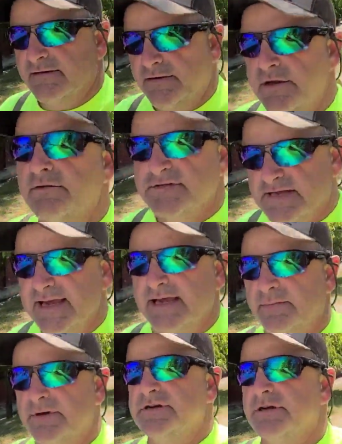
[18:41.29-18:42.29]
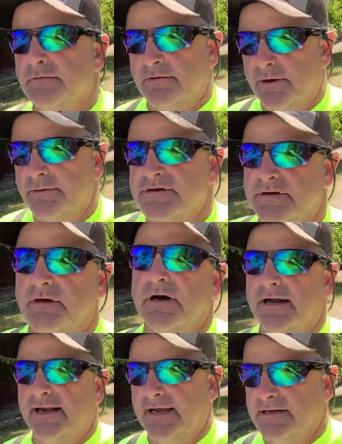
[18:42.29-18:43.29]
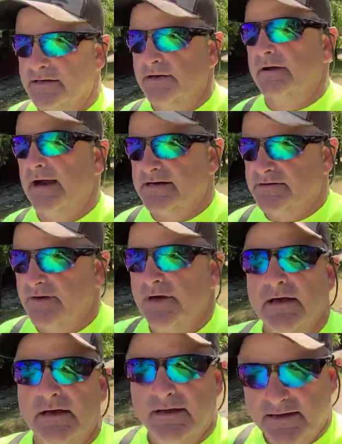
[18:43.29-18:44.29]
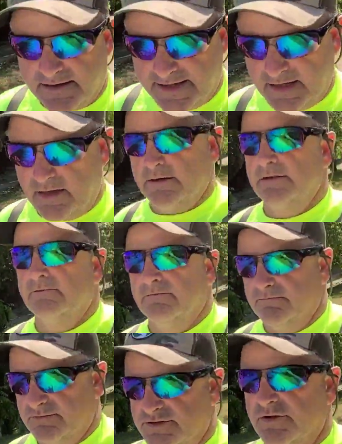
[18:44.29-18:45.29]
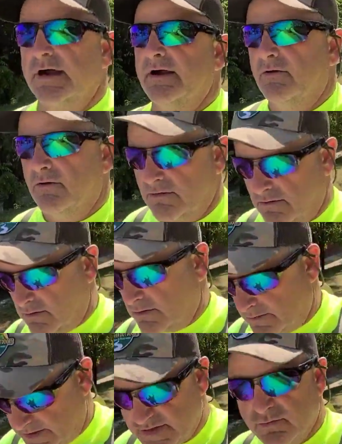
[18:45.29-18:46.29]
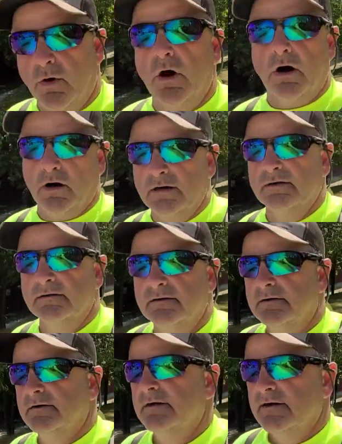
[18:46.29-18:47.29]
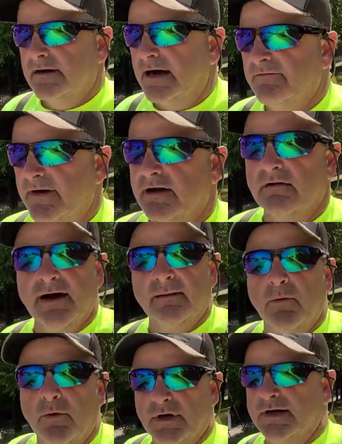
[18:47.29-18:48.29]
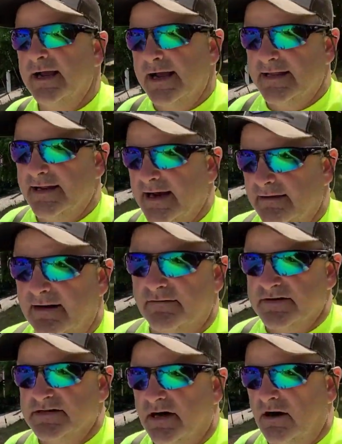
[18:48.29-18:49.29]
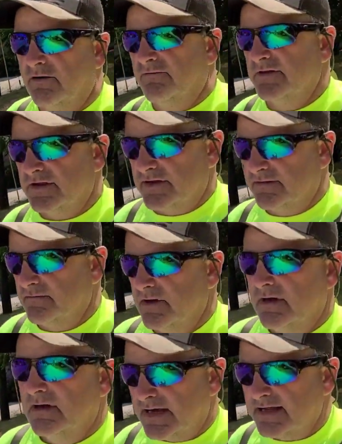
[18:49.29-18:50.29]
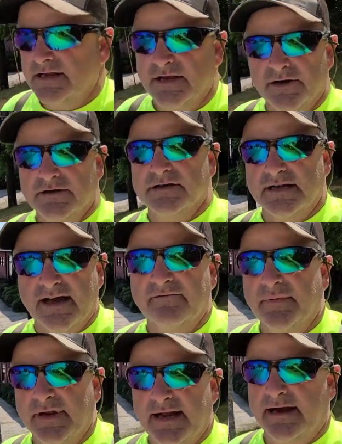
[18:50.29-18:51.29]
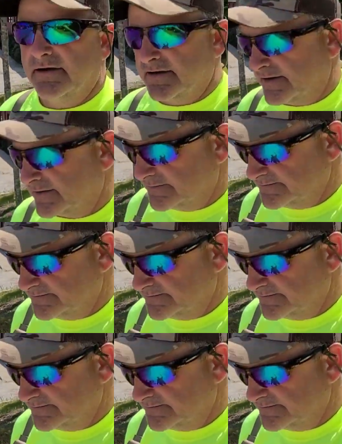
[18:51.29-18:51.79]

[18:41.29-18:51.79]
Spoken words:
You'll see it, but you won't know what you're looking at until you actually get on the trail or just walk. I found a lot more today that I never saw in the years that I've been out here.